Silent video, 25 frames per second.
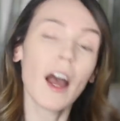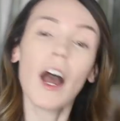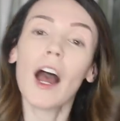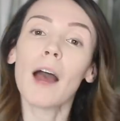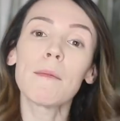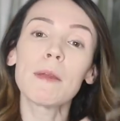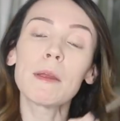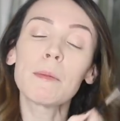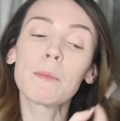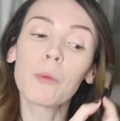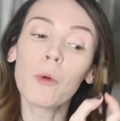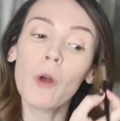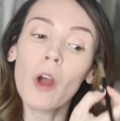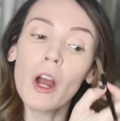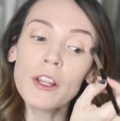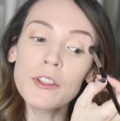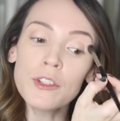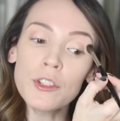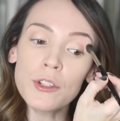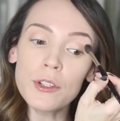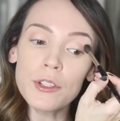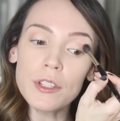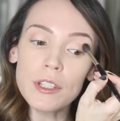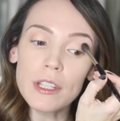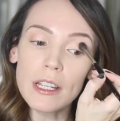I mean,
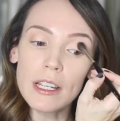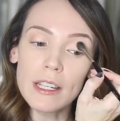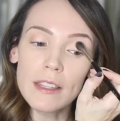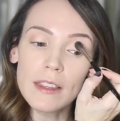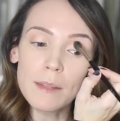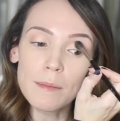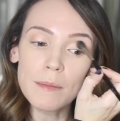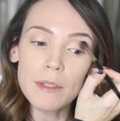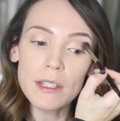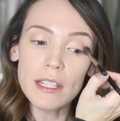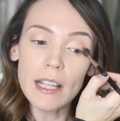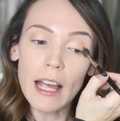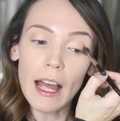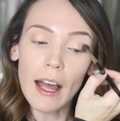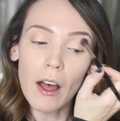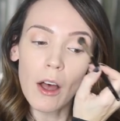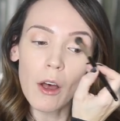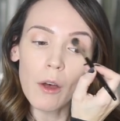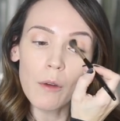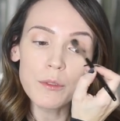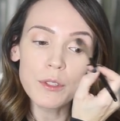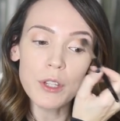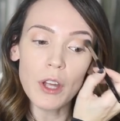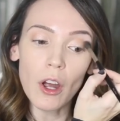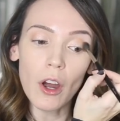bronzers in
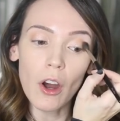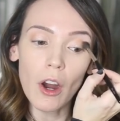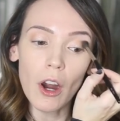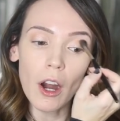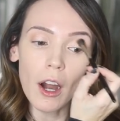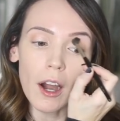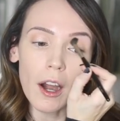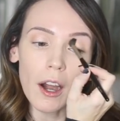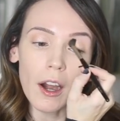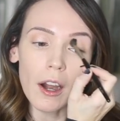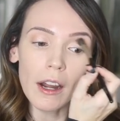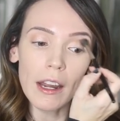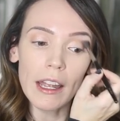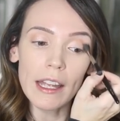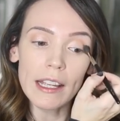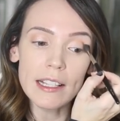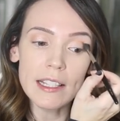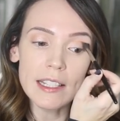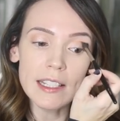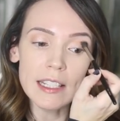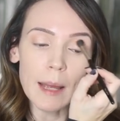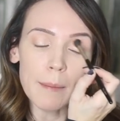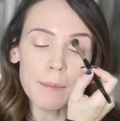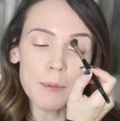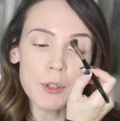themselves are
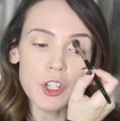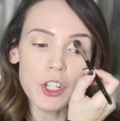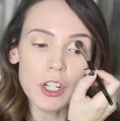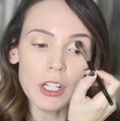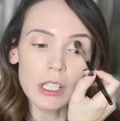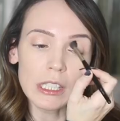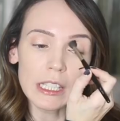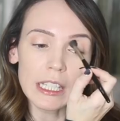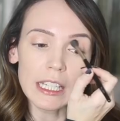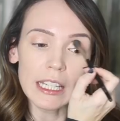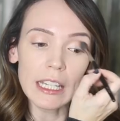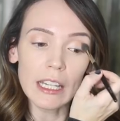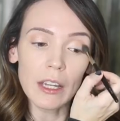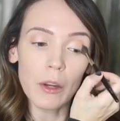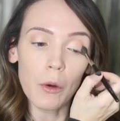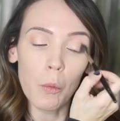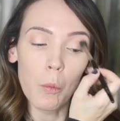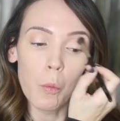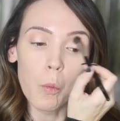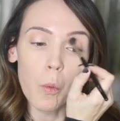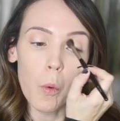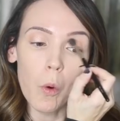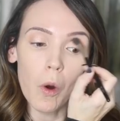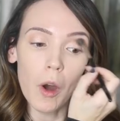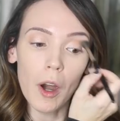exceptionally
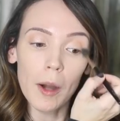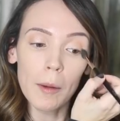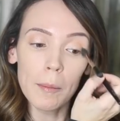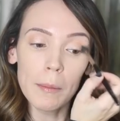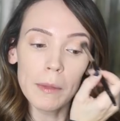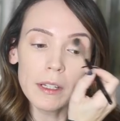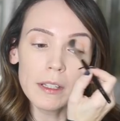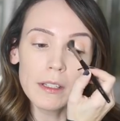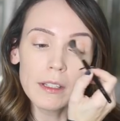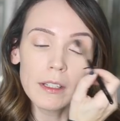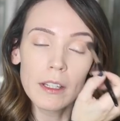warm,